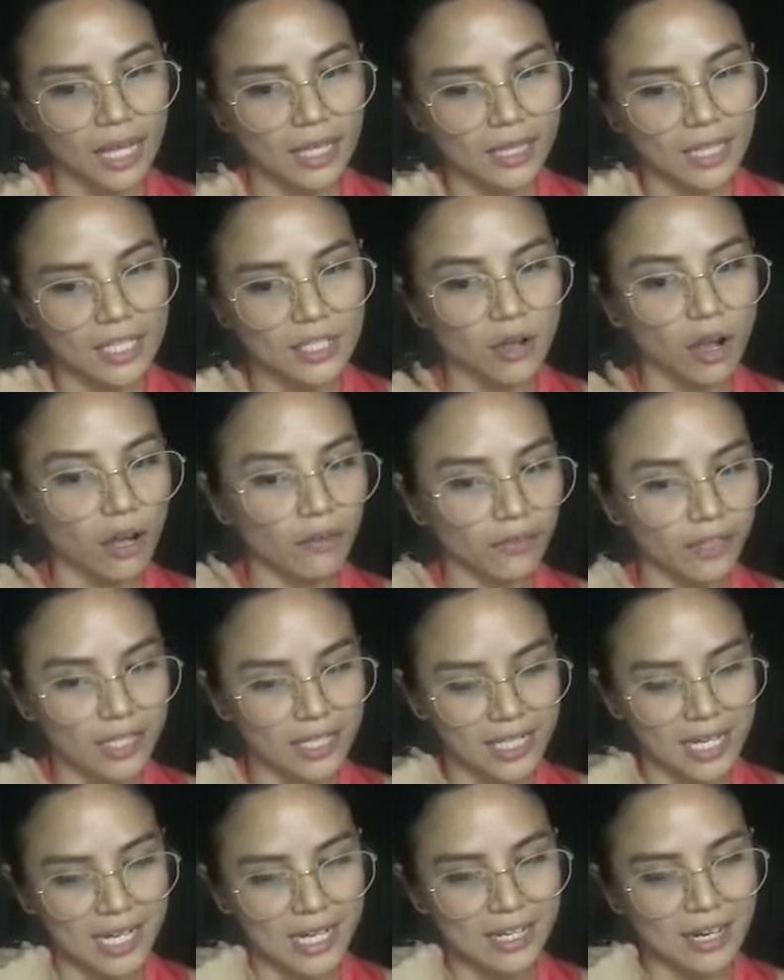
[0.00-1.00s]
That's
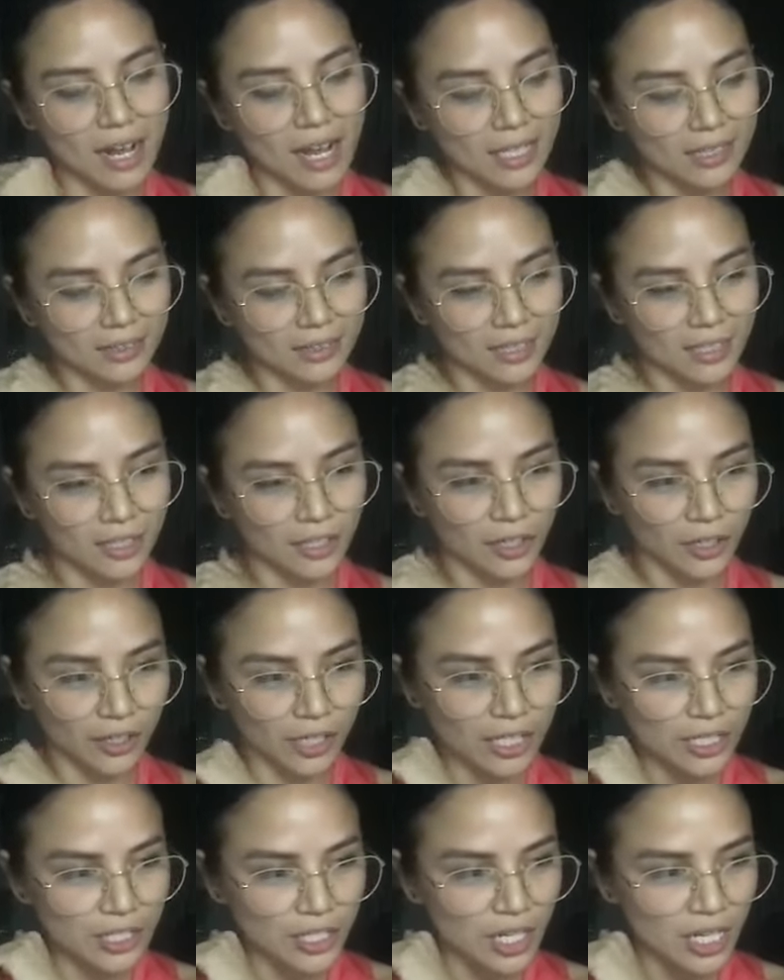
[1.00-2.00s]
obviously not
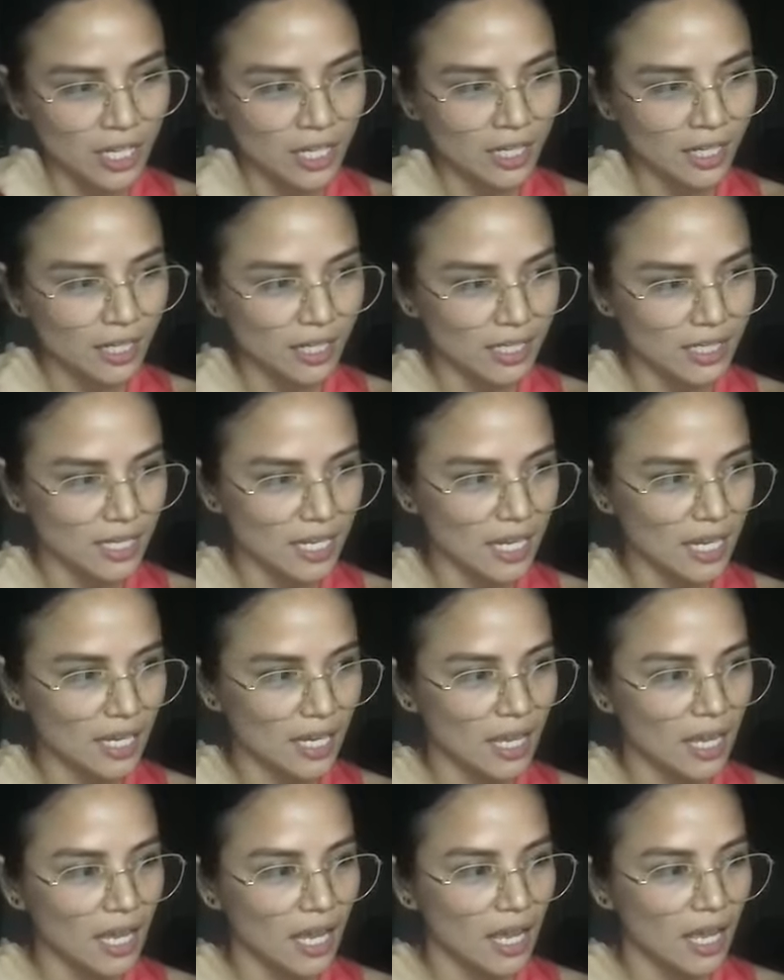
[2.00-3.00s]
encouraging,
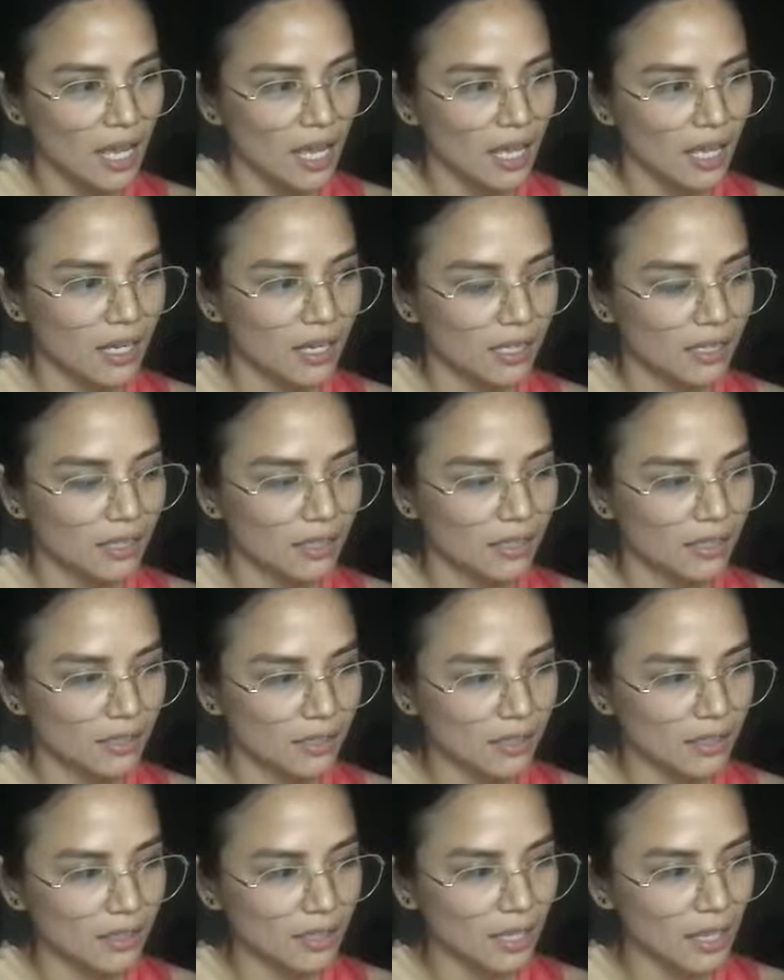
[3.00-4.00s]
kasi
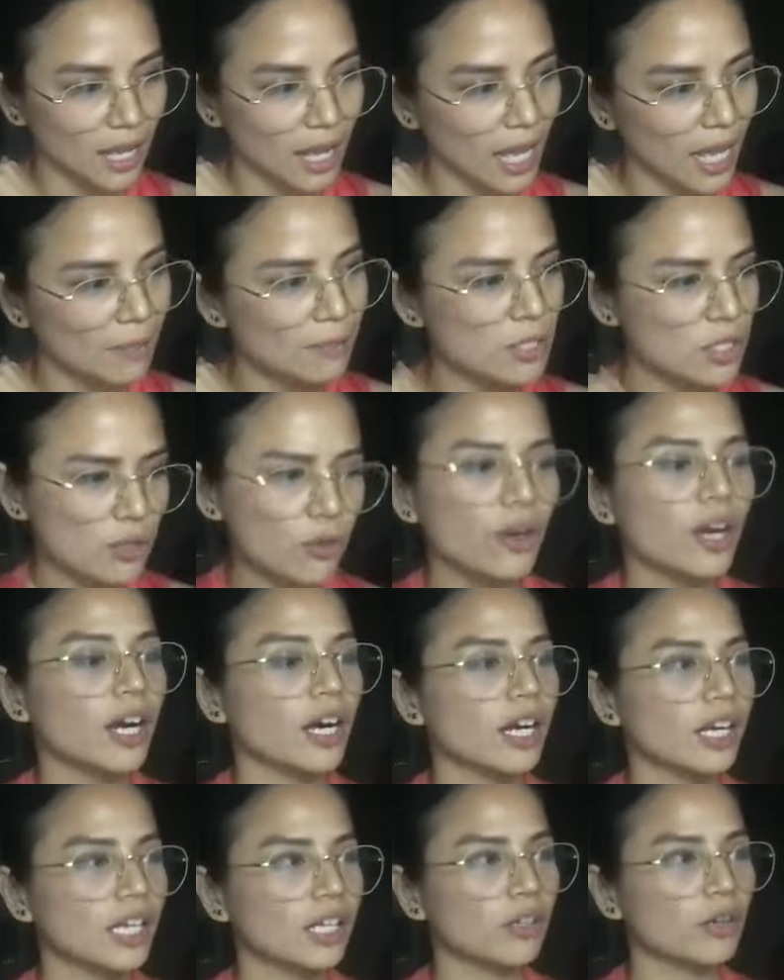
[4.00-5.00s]
I'm
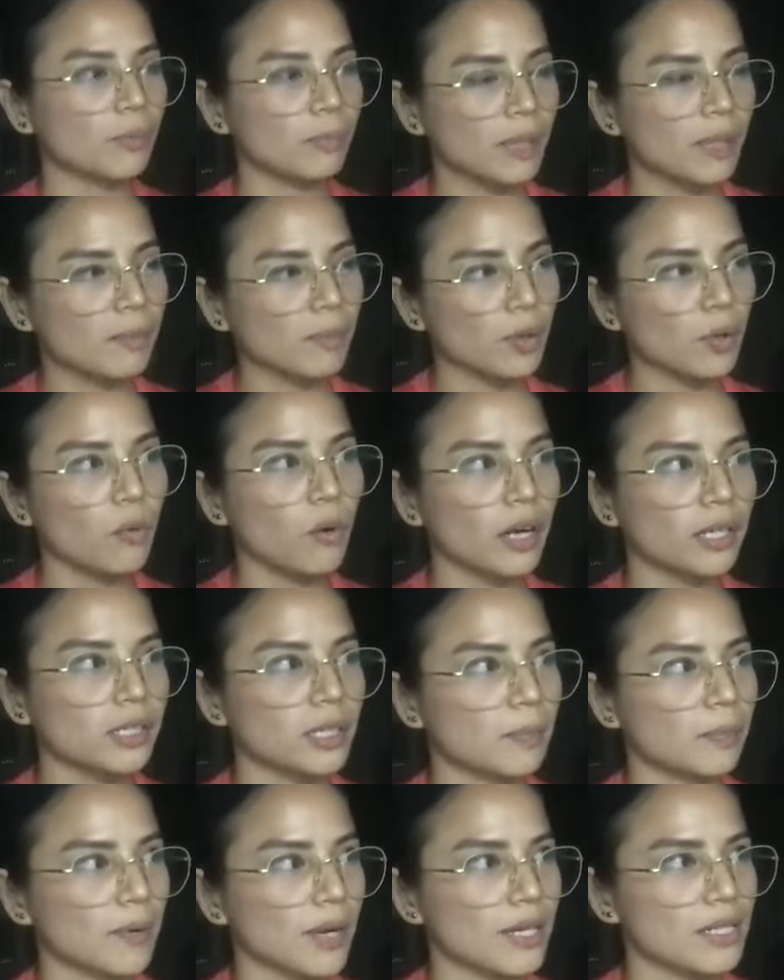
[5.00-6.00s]
sure, people who are
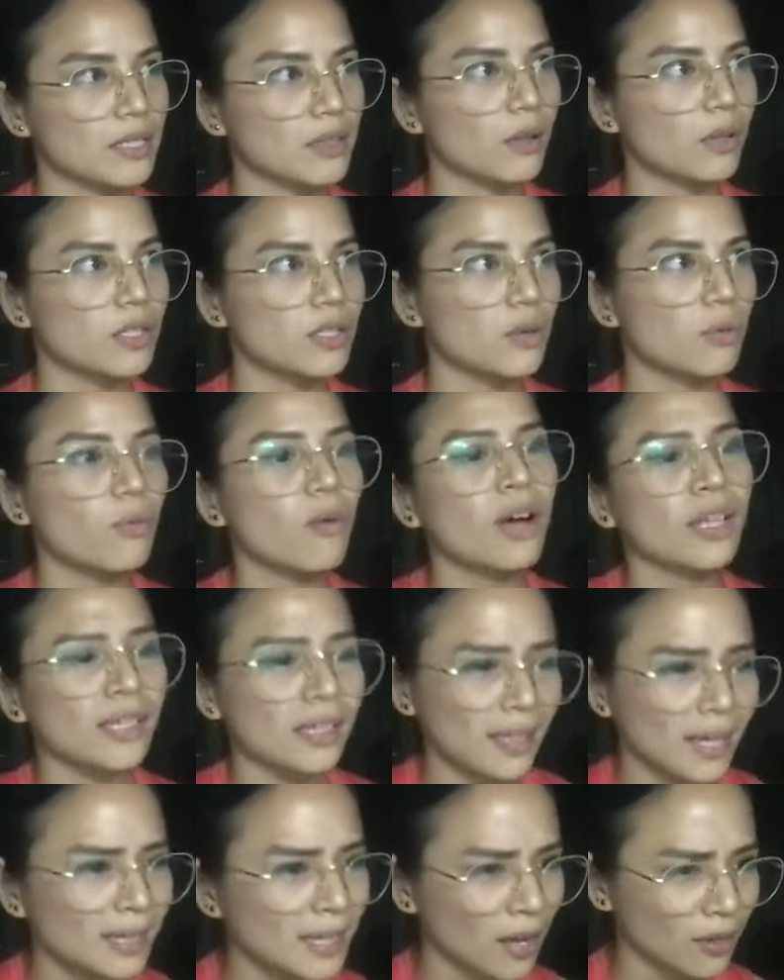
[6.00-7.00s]
depressed also want
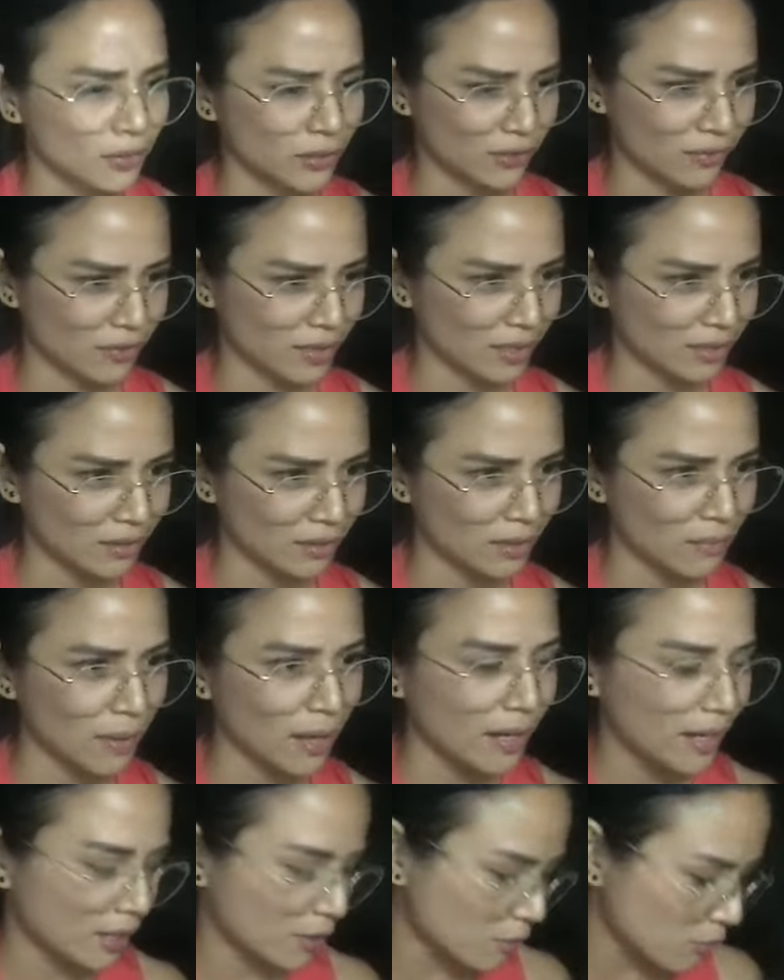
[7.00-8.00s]
to get out of it,
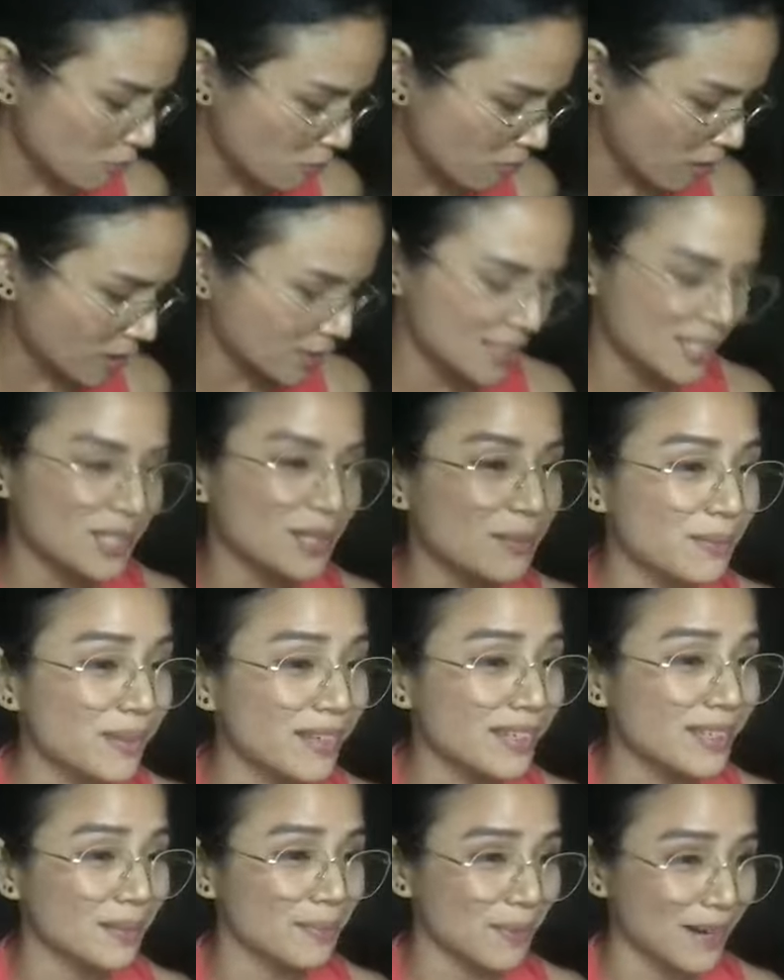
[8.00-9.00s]
diba? Like, who wants to
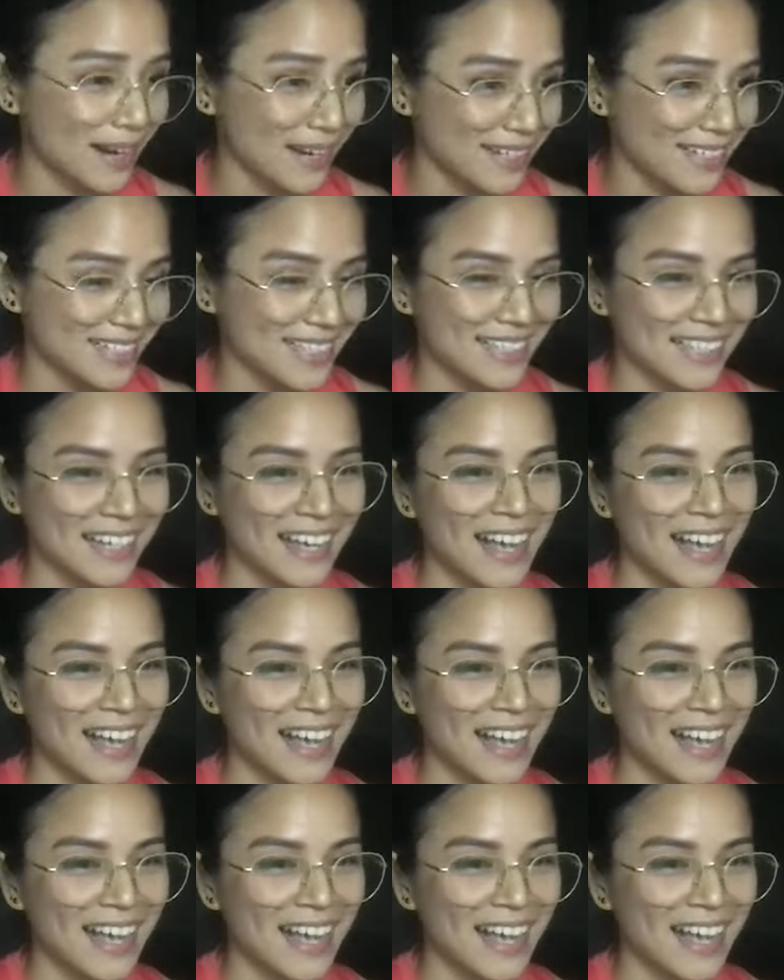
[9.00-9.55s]
be depressed?